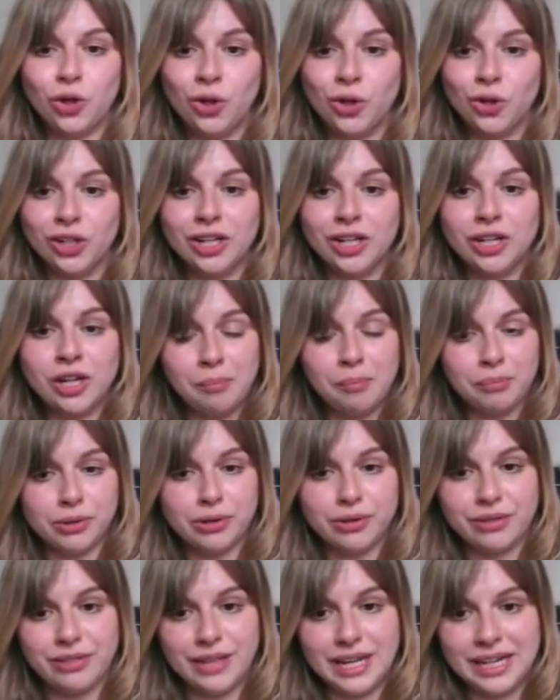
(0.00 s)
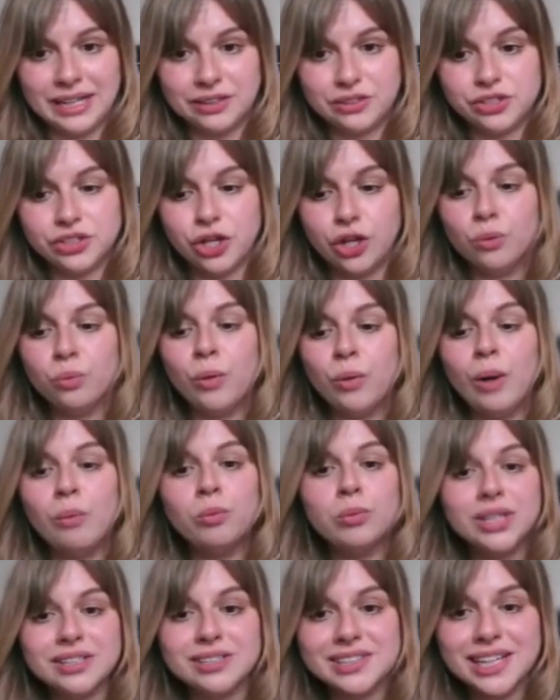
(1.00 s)
on a number of things. So
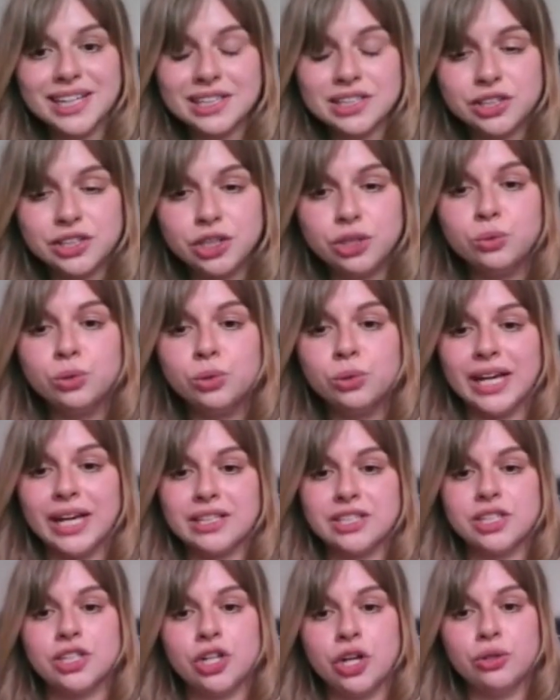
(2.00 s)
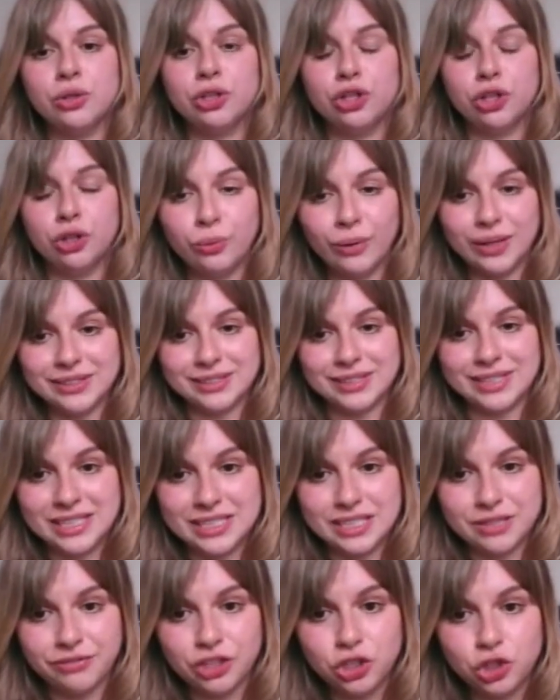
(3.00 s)
when we assess you, we'll get to know you as an
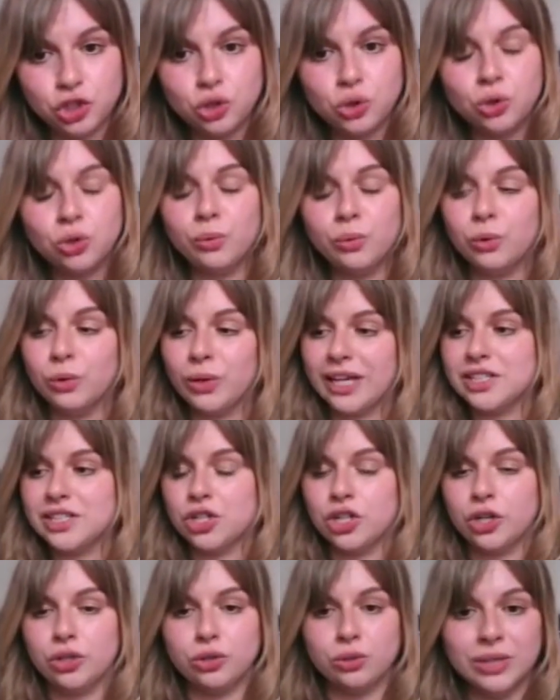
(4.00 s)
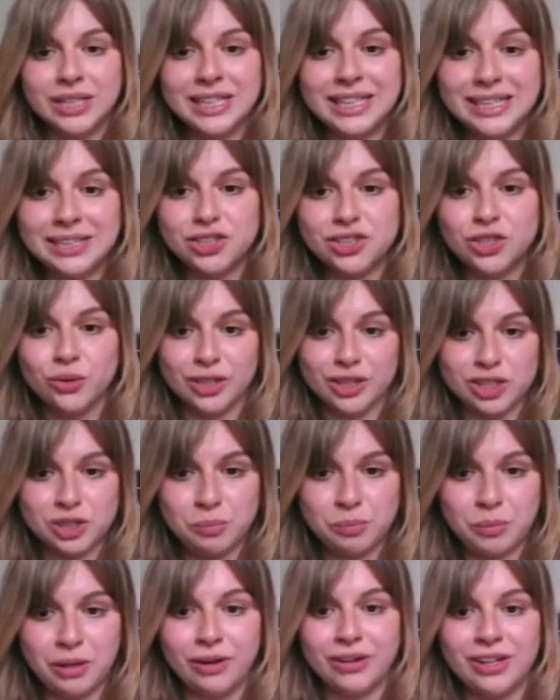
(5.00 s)
individual, we'll get to know your needs, your
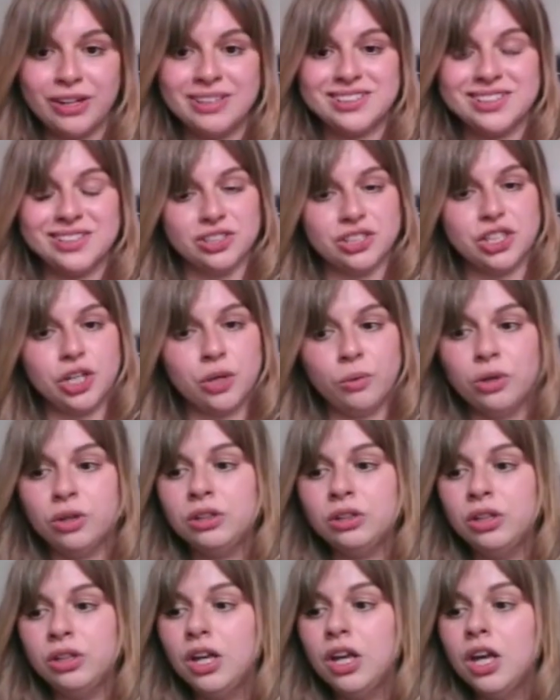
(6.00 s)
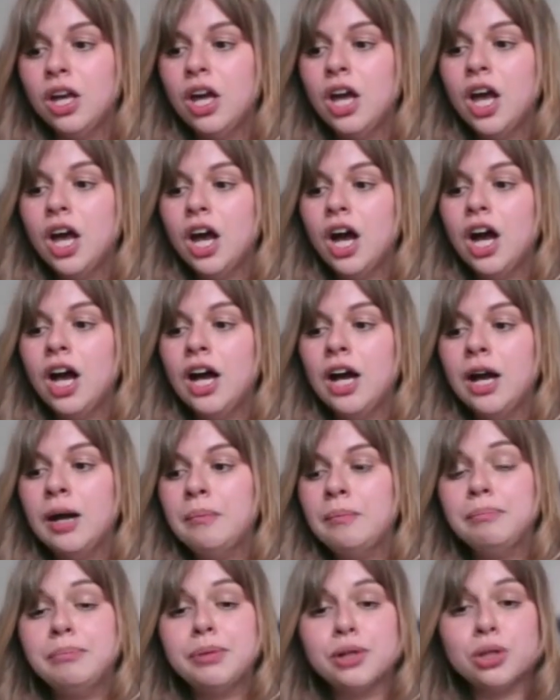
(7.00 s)
experience and so
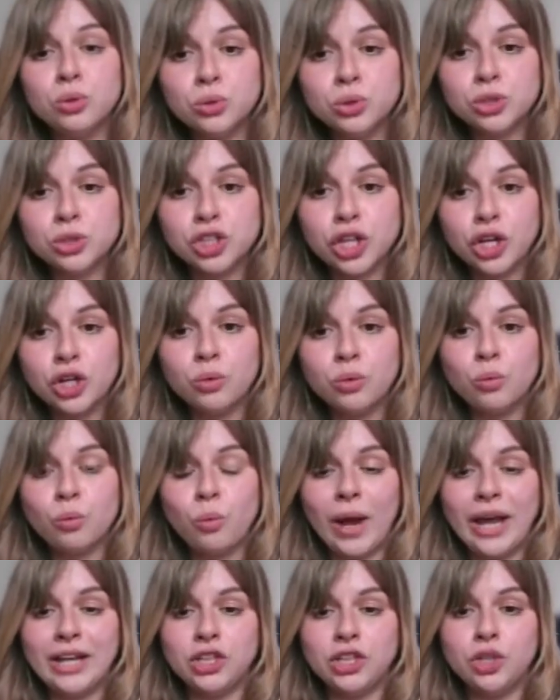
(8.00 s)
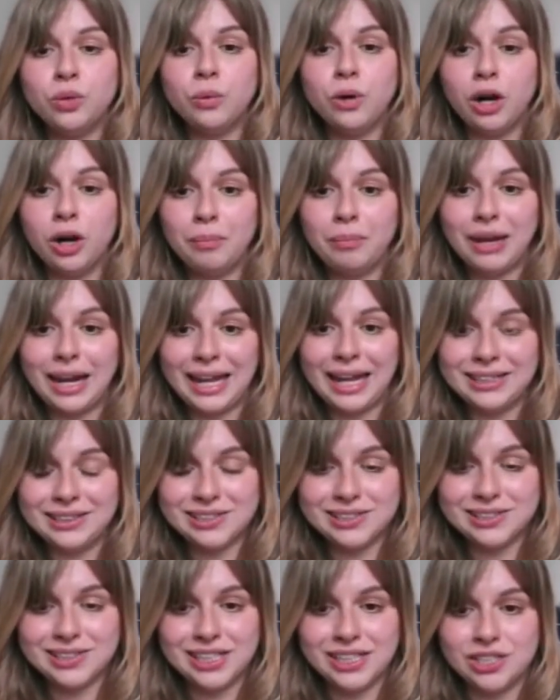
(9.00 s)
on. But also when you are
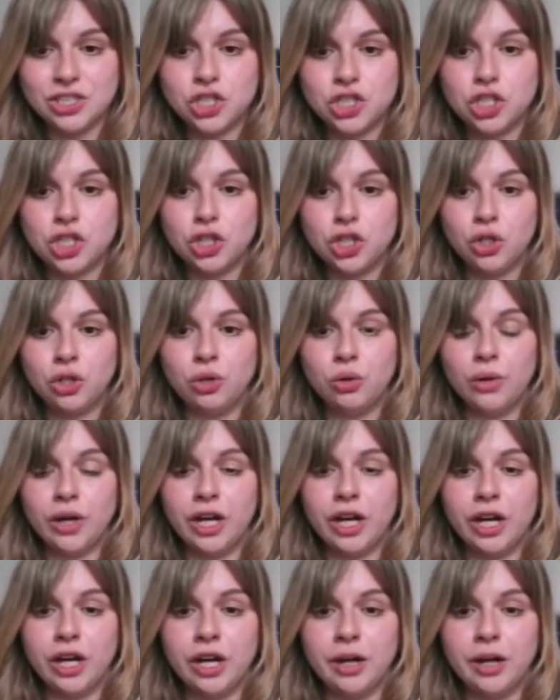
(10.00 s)
placed into